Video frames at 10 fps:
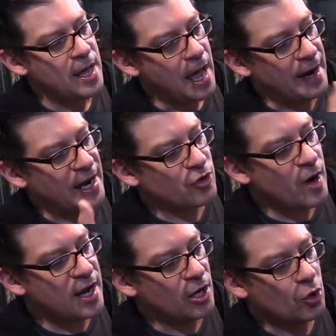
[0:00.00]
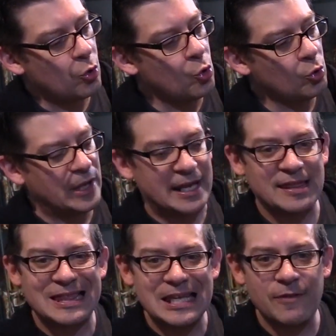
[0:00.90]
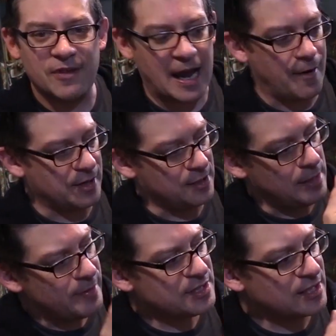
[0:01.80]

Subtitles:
And I created a cool like thief character. Now he's got